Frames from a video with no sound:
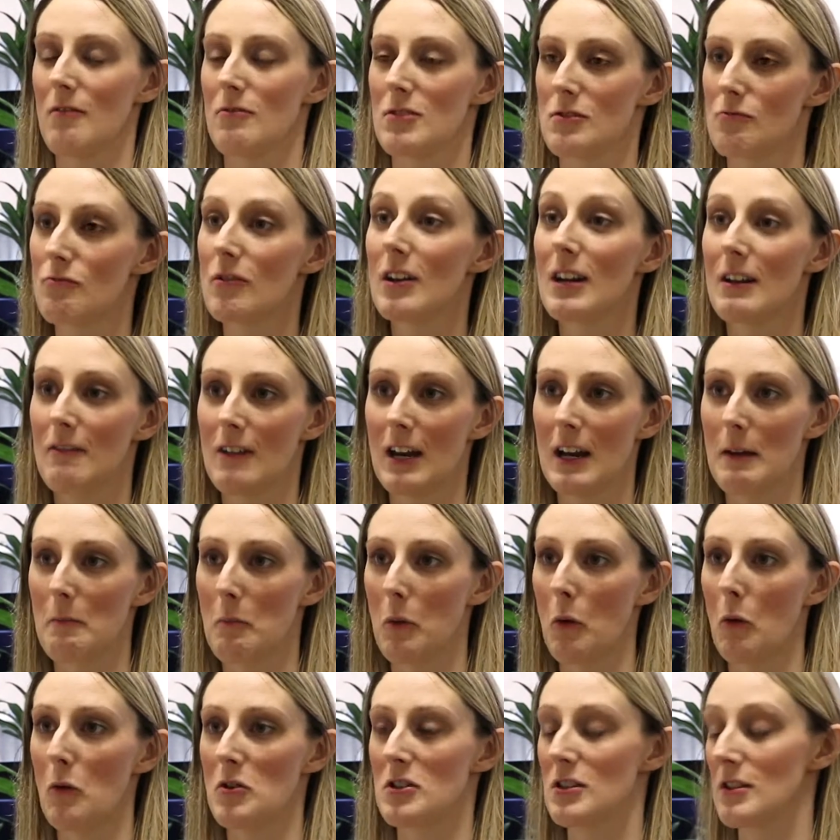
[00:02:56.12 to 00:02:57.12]
really, really
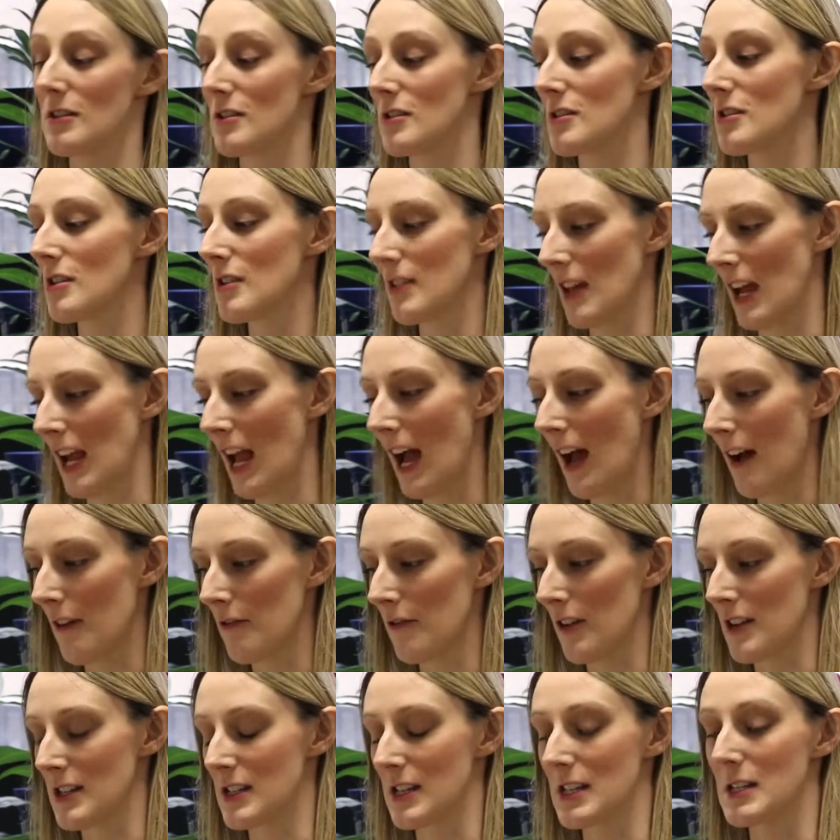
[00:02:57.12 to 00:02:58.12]
important. Do they
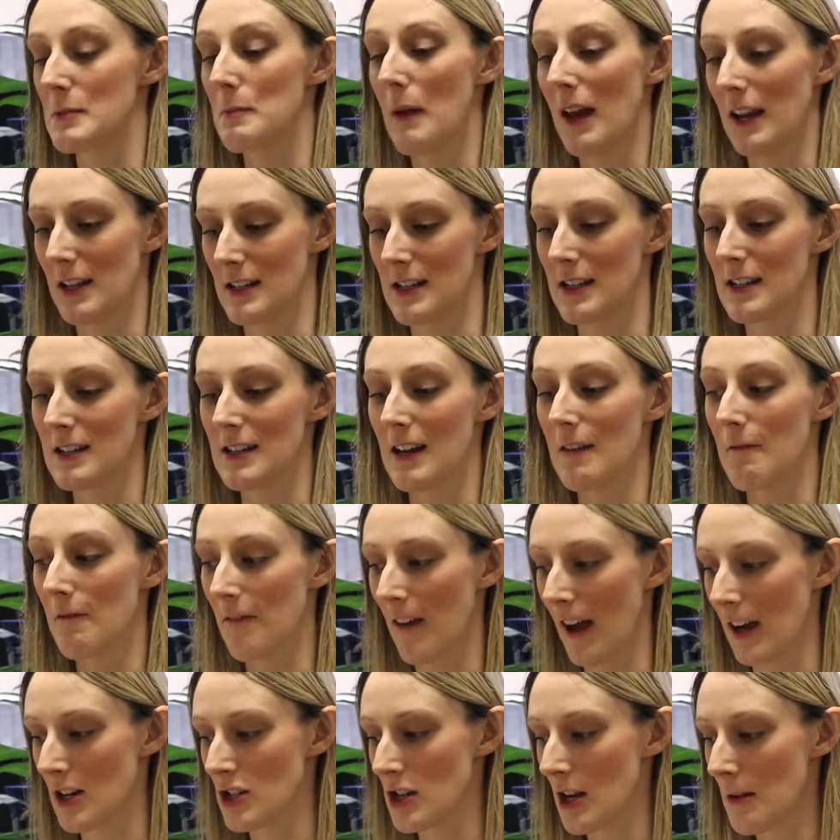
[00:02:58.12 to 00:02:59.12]
have a suspected
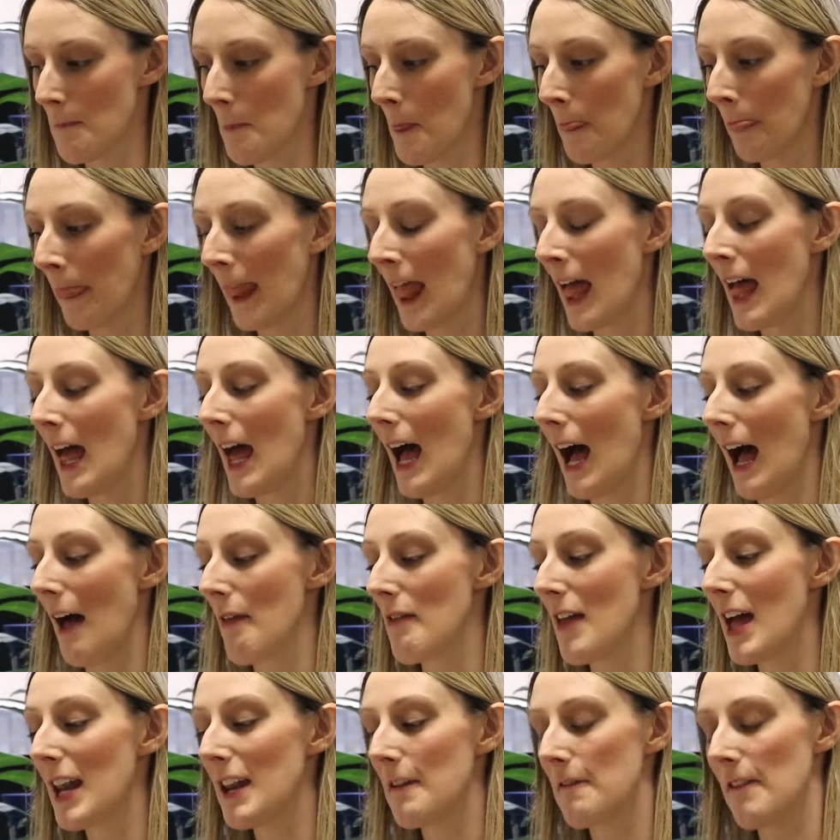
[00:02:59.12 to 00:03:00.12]
infection?
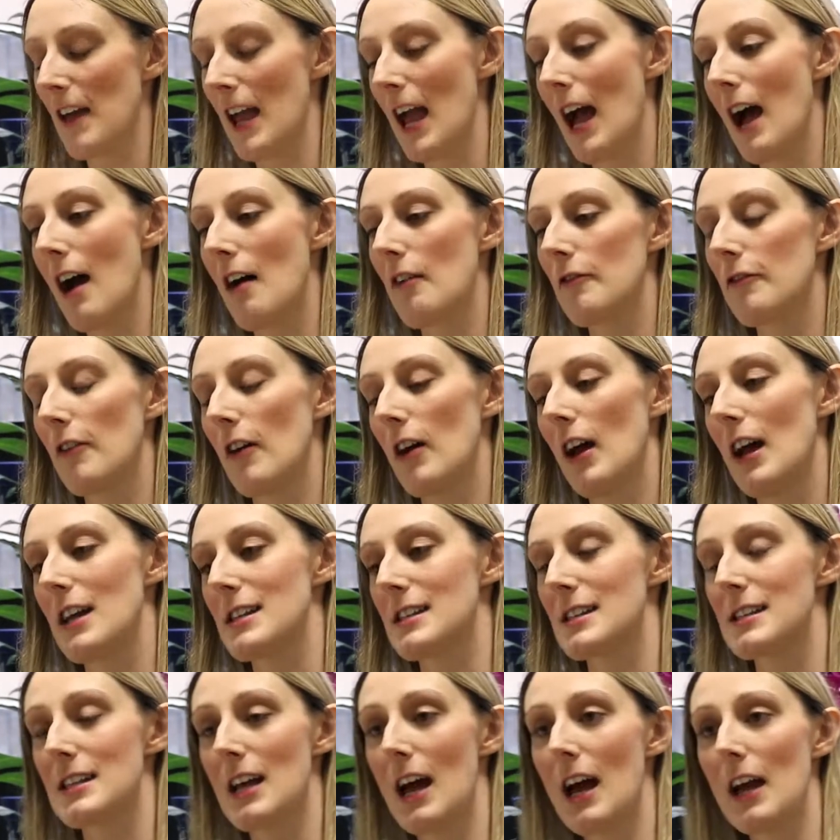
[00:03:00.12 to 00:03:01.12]
And then if they have a
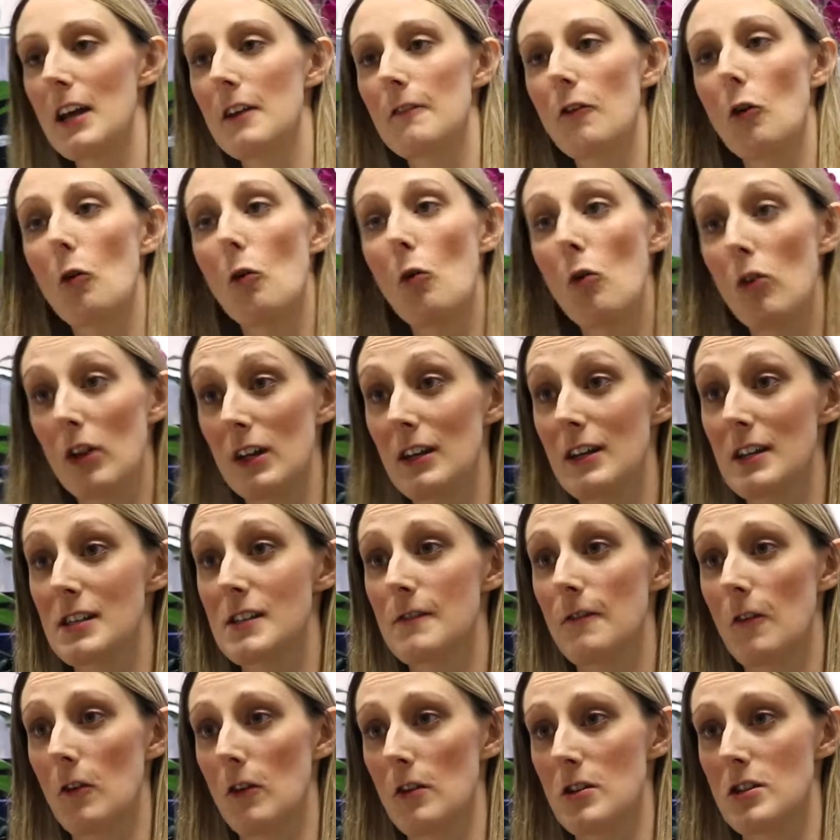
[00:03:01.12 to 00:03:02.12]
sign of organ
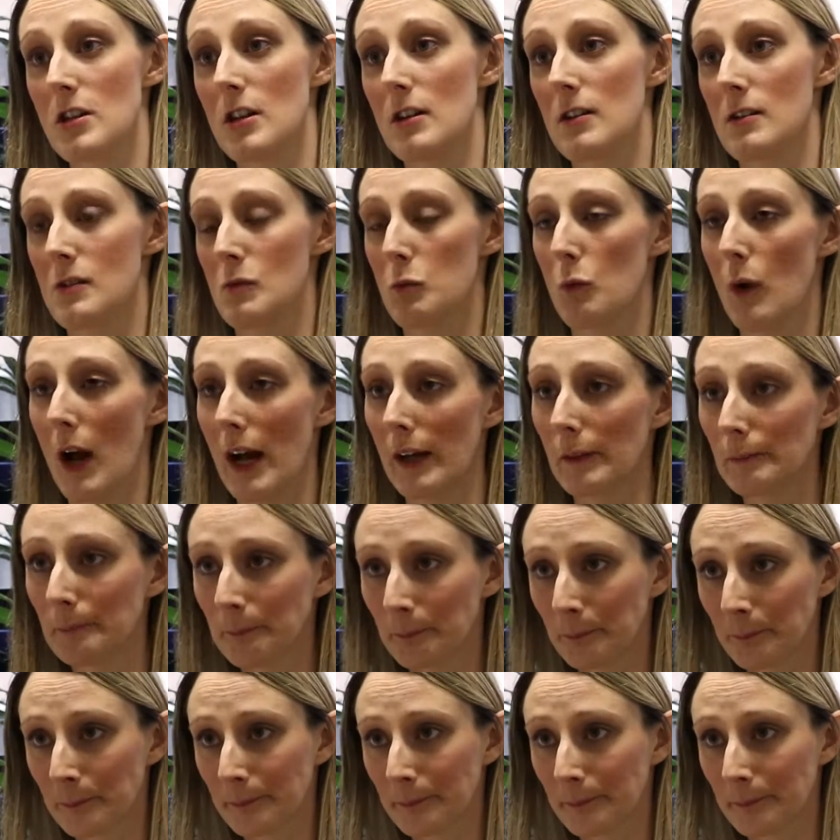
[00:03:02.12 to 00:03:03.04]
dysfunction as well,